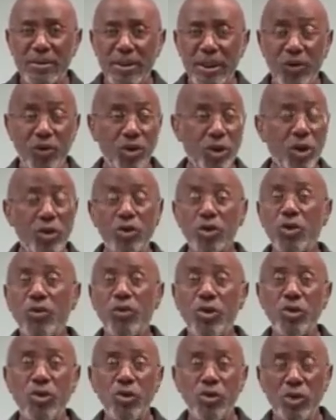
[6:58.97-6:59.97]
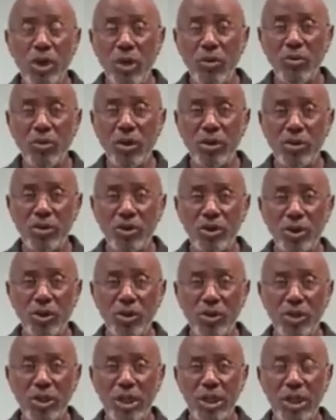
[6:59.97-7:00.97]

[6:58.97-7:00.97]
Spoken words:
And for those of you who don't go to church,